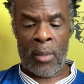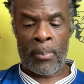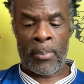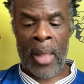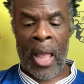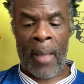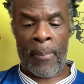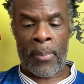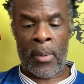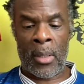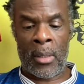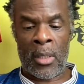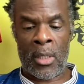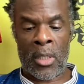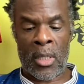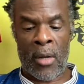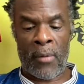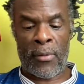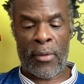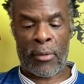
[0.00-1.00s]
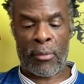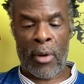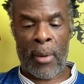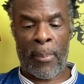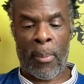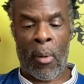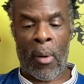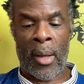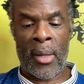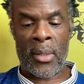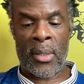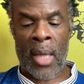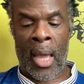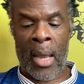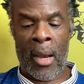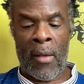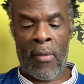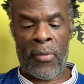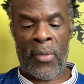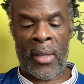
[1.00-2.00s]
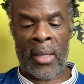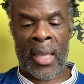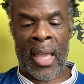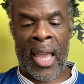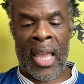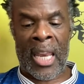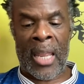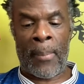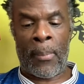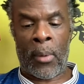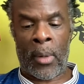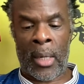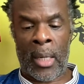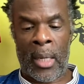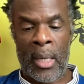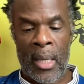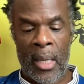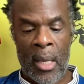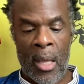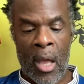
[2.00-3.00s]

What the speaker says: Blackburn deserved the 3 points. I don't think anybody